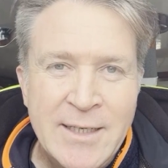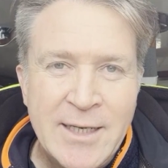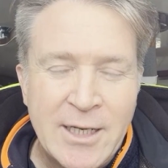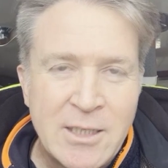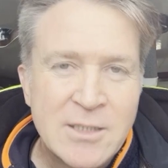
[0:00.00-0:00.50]

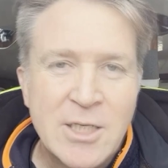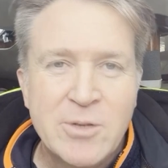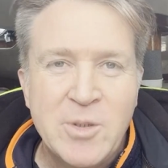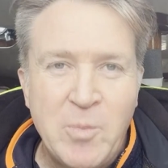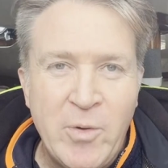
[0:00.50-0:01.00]
And I
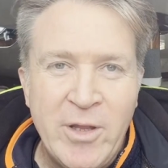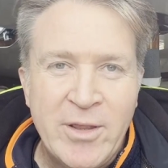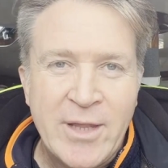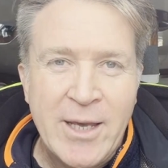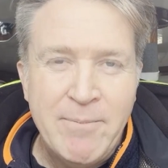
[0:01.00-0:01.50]
consulted
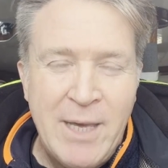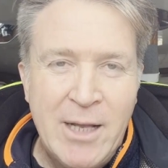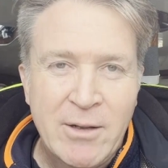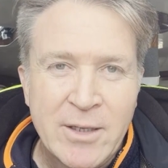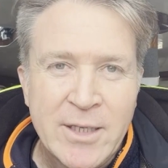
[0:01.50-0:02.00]
with Mel.